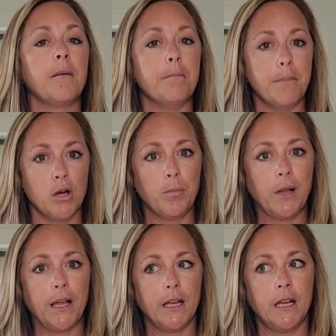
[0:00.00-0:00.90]
Meal
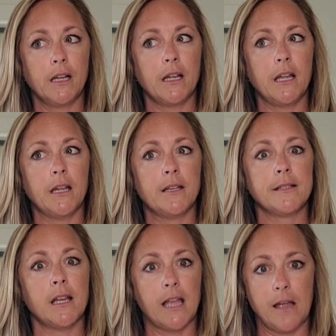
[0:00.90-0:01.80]
planning is
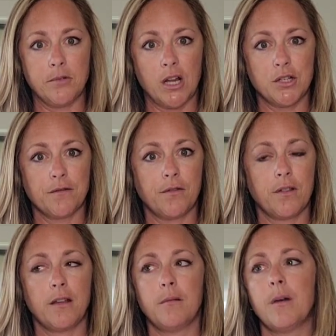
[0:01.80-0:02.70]
a game changer for
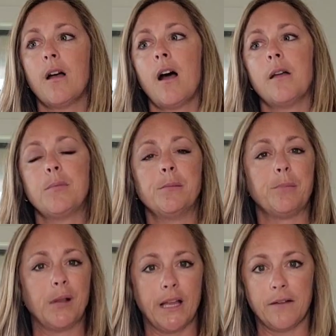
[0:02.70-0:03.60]
them. I
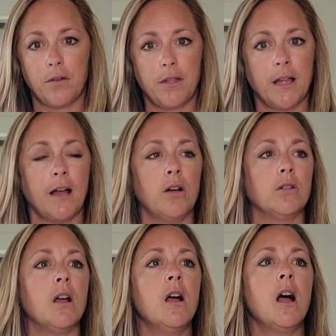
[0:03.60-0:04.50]
plan everything out.